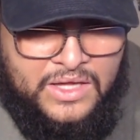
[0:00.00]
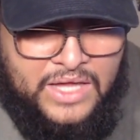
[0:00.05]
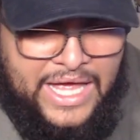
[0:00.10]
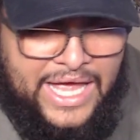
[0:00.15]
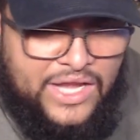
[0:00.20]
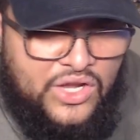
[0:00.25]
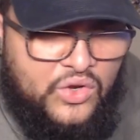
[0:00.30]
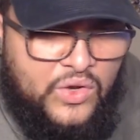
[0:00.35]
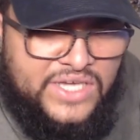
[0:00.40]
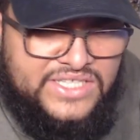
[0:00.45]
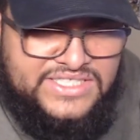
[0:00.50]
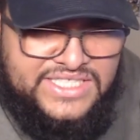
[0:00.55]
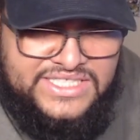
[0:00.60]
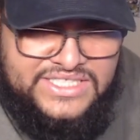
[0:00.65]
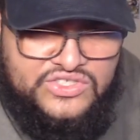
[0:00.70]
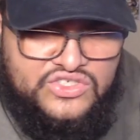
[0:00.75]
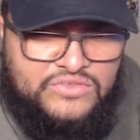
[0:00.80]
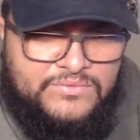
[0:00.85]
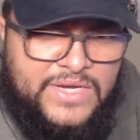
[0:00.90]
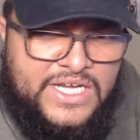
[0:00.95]
I know I said
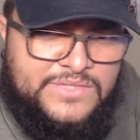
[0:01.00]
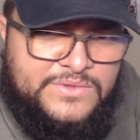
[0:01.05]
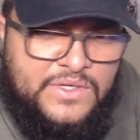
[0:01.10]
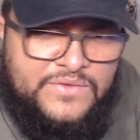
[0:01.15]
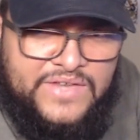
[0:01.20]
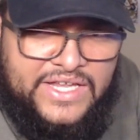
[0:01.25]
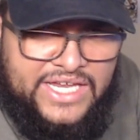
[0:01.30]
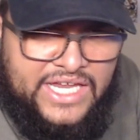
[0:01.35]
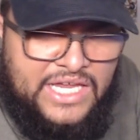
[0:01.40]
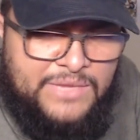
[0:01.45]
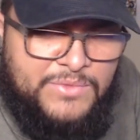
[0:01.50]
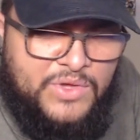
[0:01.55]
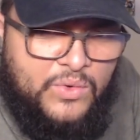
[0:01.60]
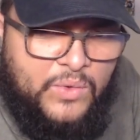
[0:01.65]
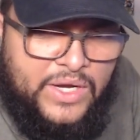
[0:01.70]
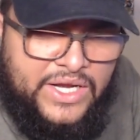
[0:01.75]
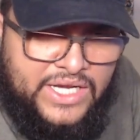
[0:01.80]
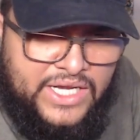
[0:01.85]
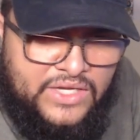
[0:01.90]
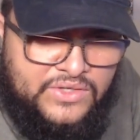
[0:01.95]
she reminds me of like Amy
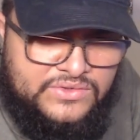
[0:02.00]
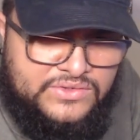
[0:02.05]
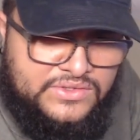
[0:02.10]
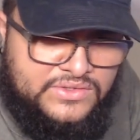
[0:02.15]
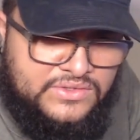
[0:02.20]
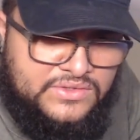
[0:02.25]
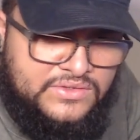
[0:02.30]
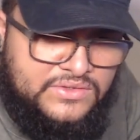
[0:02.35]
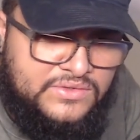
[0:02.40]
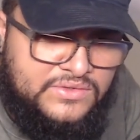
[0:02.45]
Winehouse,